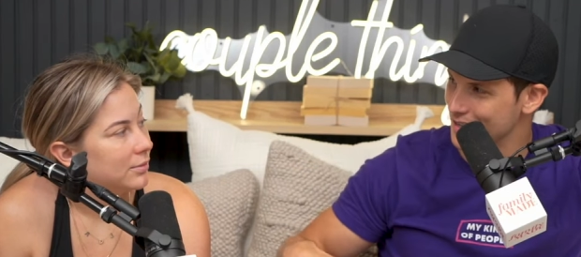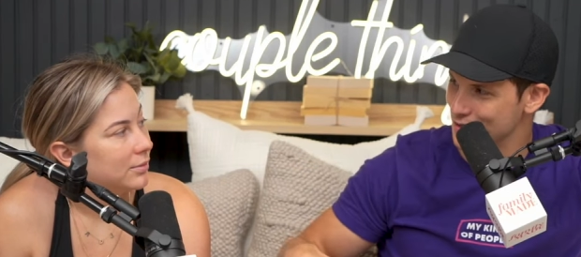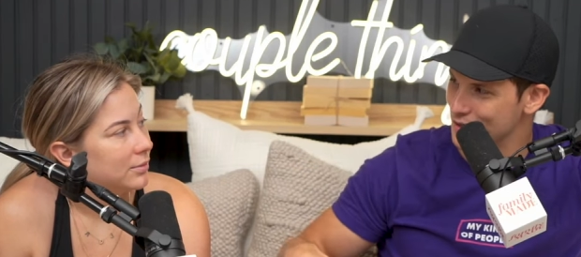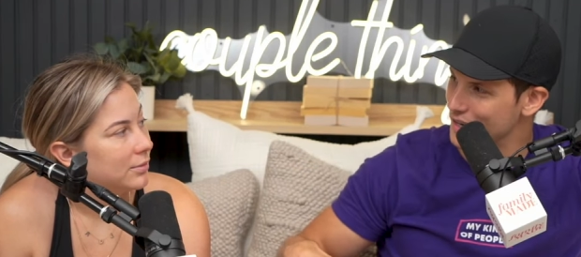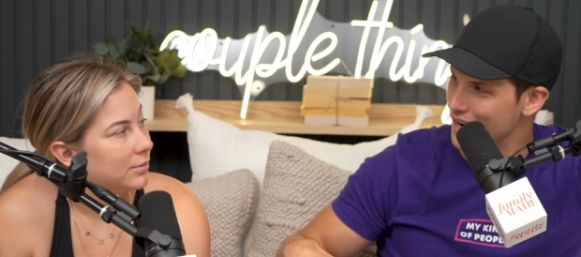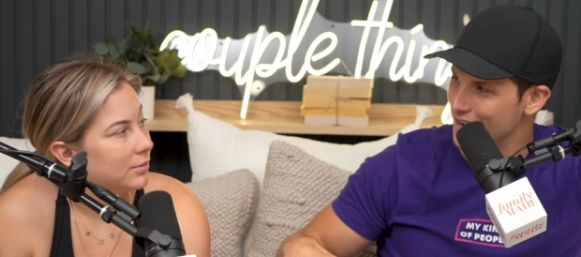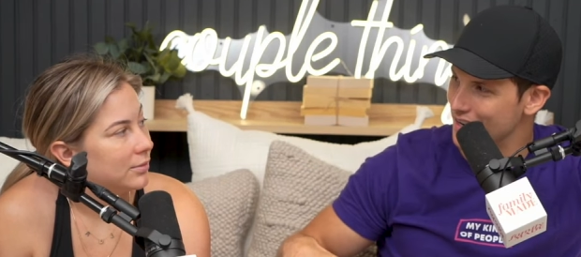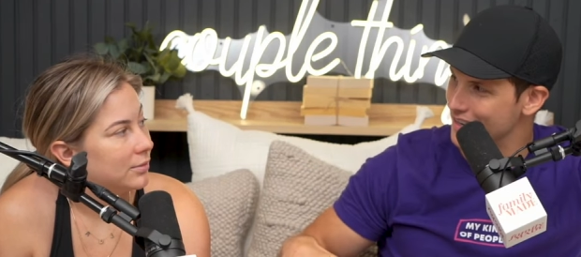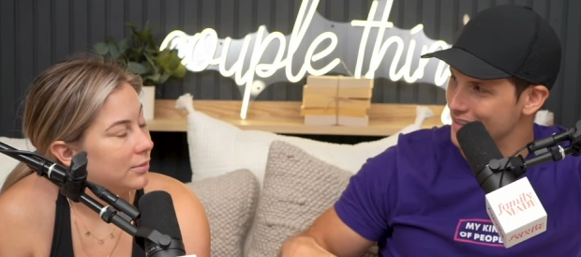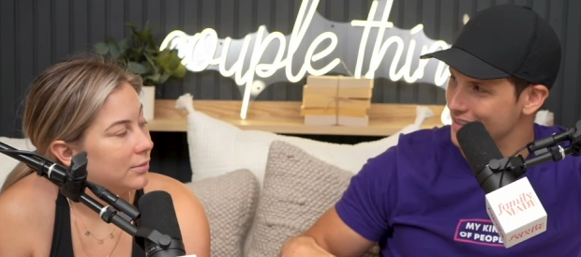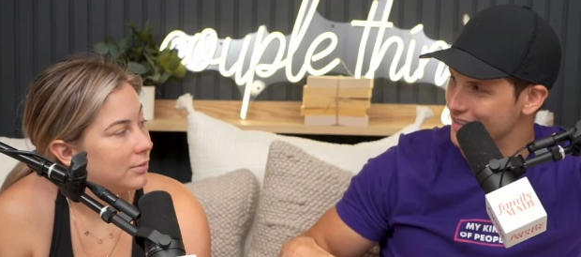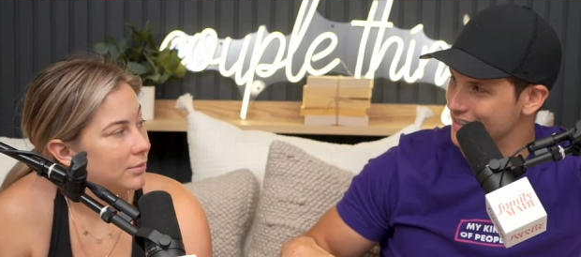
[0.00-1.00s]
Speaker 1: You're not
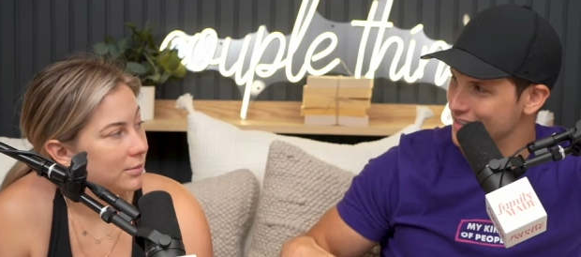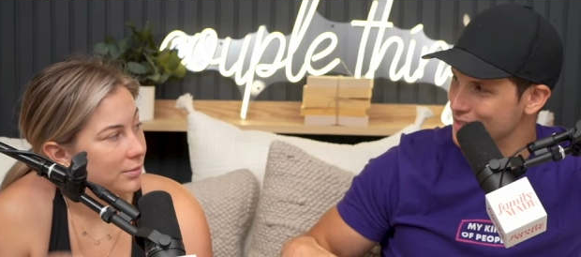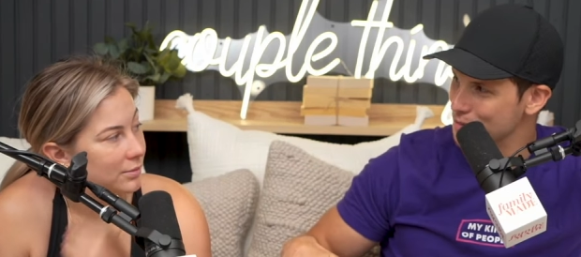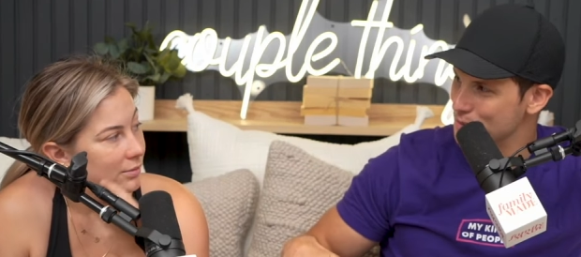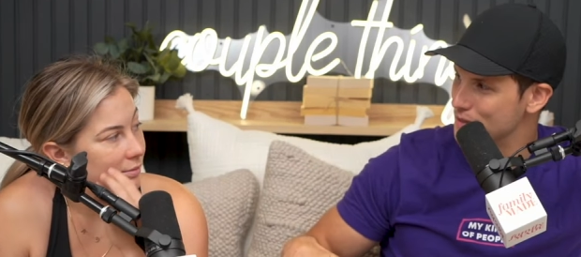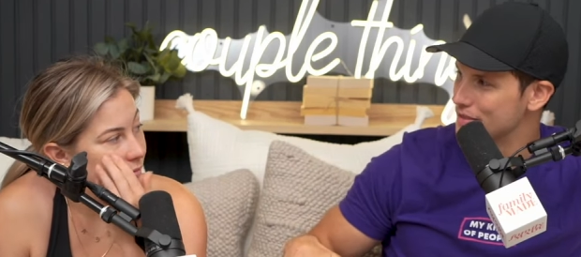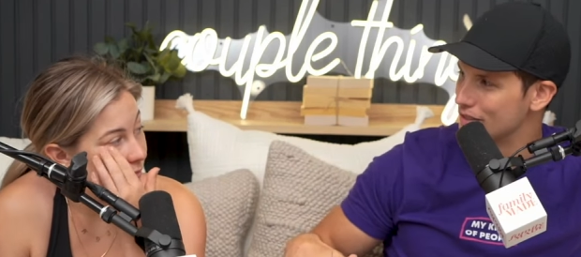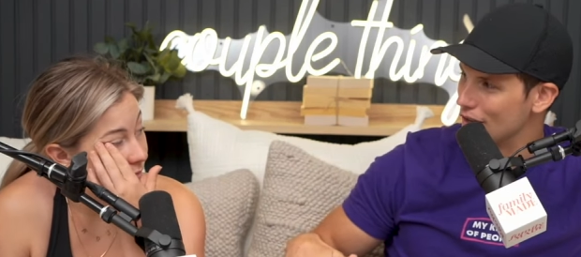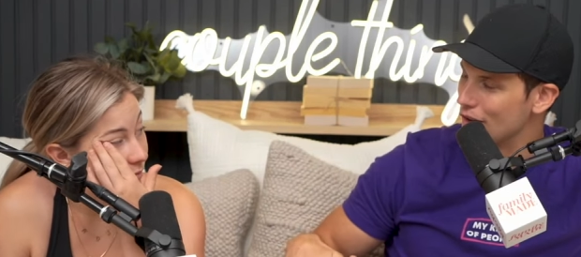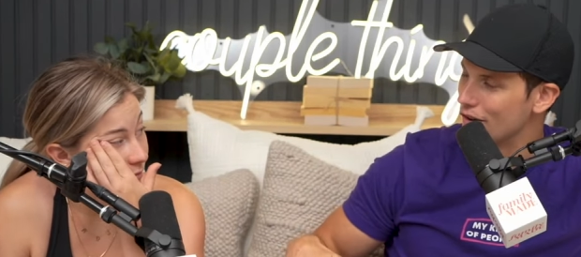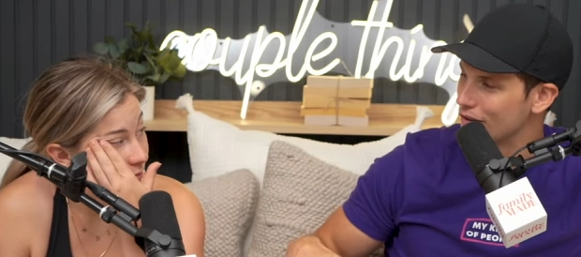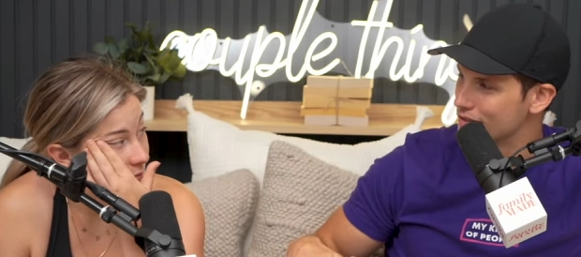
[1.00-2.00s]
in the deepest
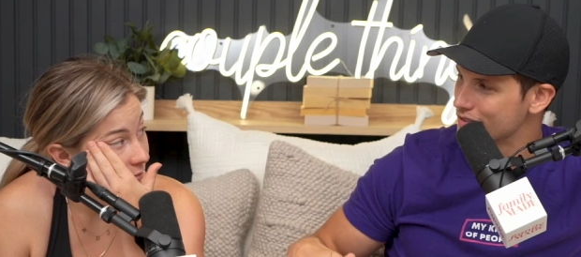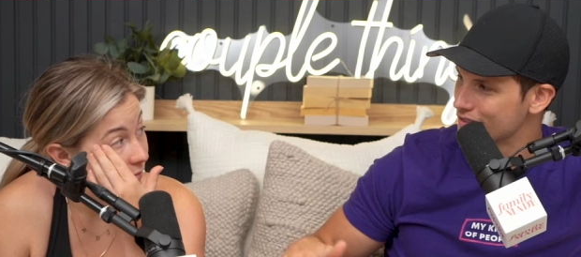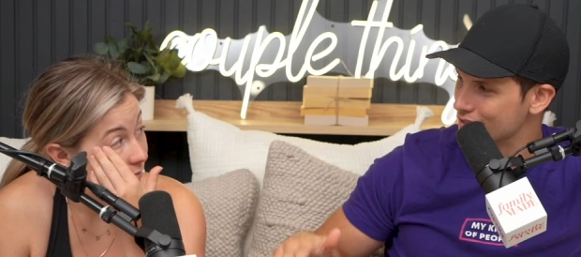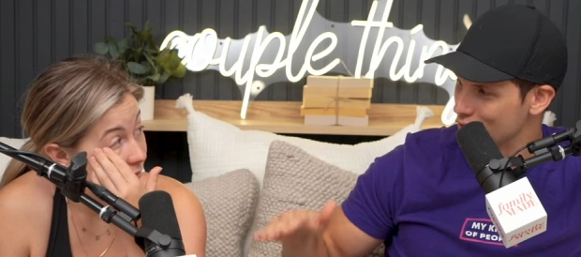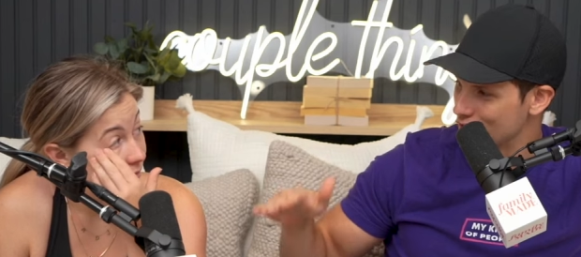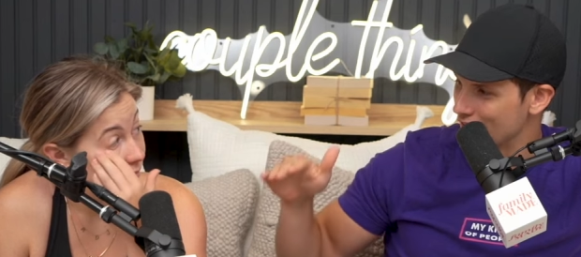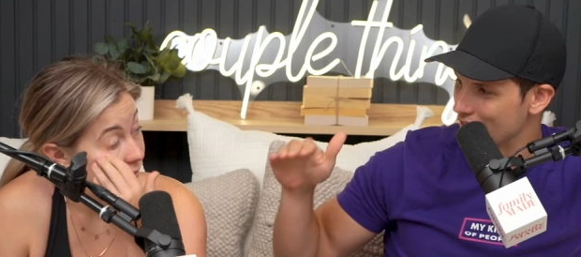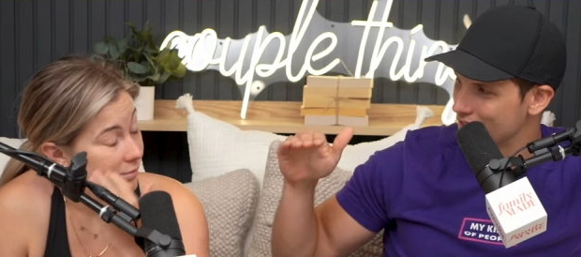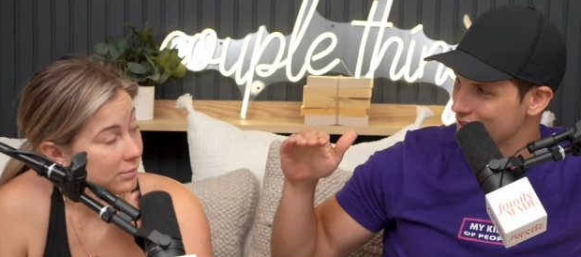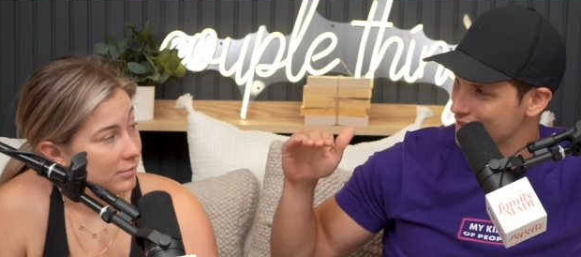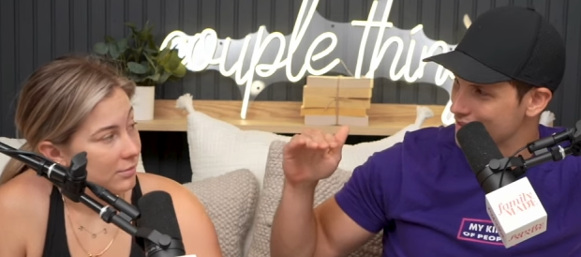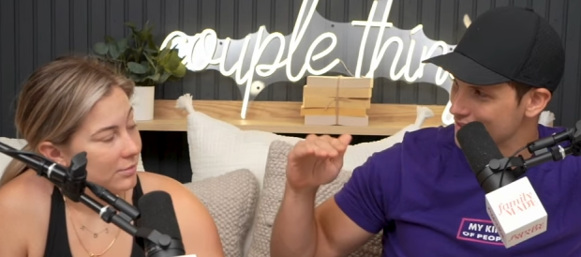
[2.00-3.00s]
lows. You're like